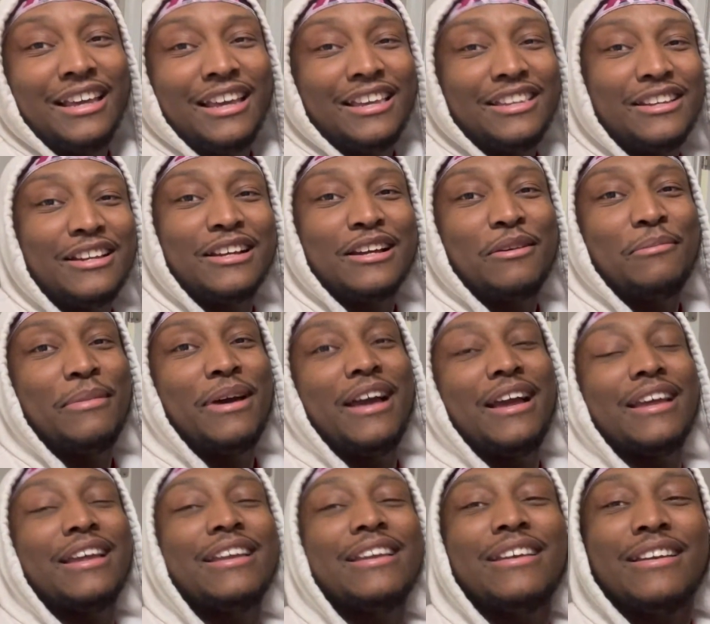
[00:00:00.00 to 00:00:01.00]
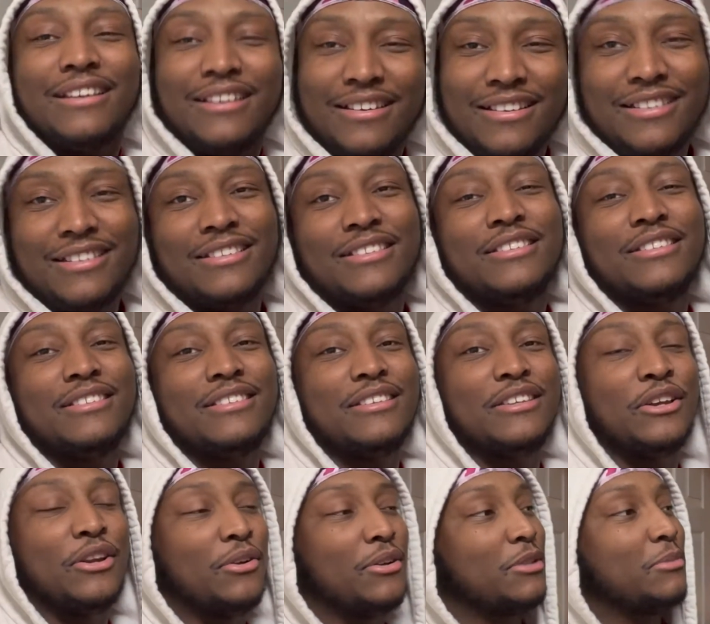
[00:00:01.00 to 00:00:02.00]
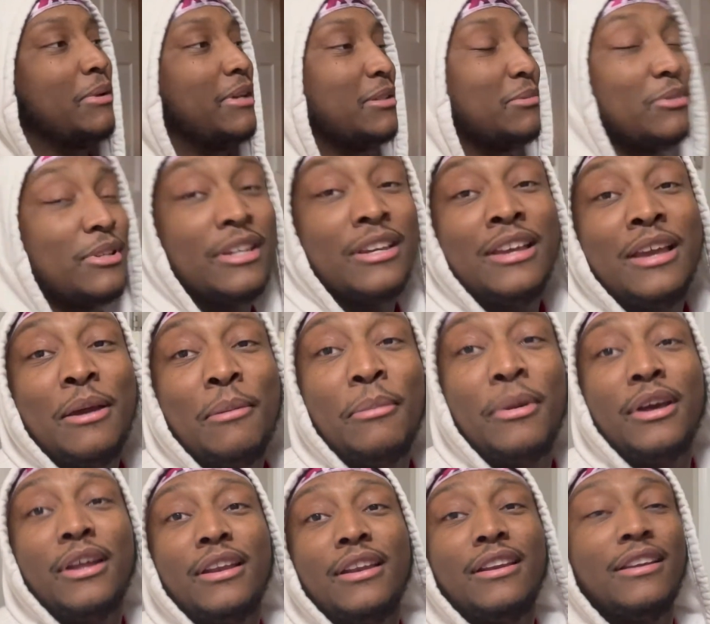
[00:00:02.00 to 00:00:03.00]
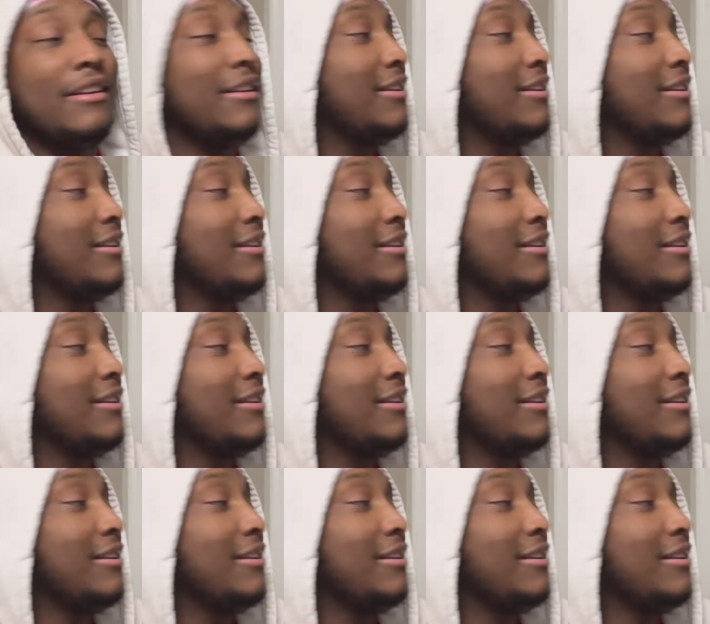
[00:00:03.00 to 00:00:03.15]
then I'll come back and, you know, explain some shit. But